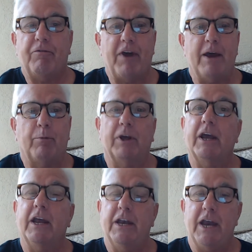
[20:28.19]
family,
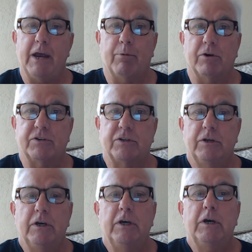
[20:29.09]
and neighbors
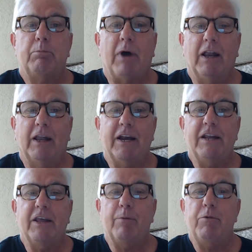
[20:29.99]
by
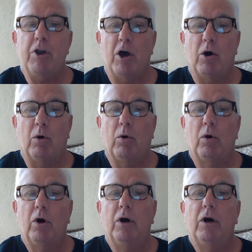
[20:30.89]
letting them know
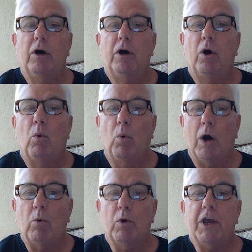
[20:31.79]

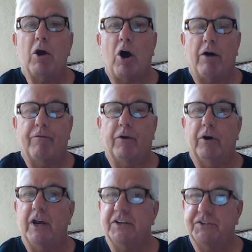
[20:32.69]
what we
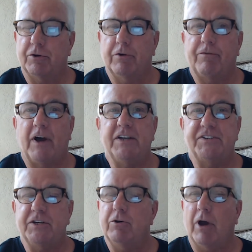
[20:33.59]
offer as certified
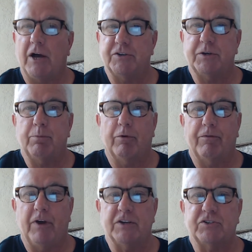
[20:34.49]
senior housing
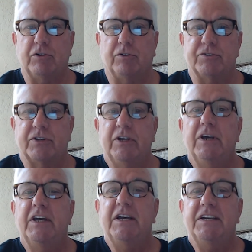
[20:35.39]
professionals,
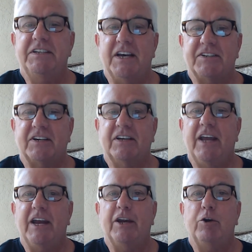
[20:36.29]

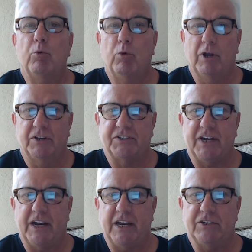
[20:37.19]
designated real
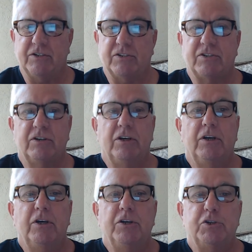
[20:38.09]
estate agents,
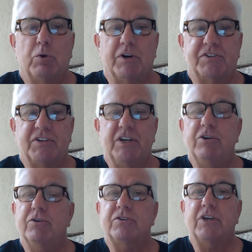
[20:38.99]
to our
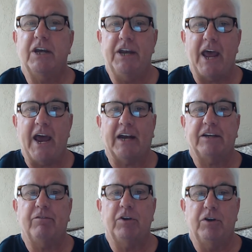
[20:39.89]
seniors and
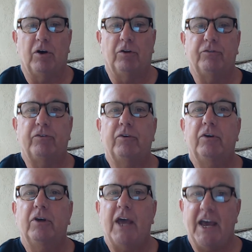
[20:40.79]
active adults
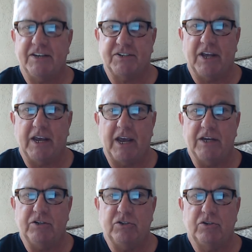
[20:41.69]
as they
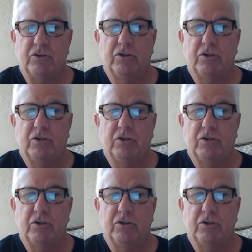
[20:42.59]
age.